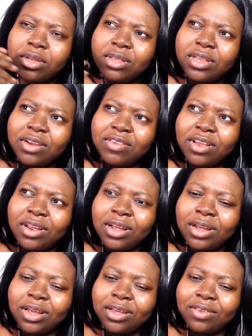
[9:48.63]
Is
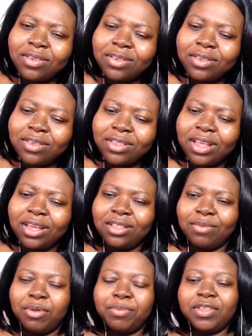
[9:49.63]
nearsighted and his
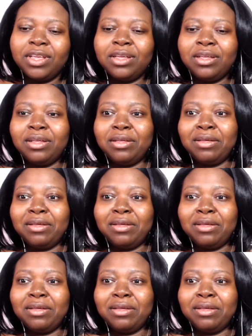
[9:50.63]
thing glimpsing?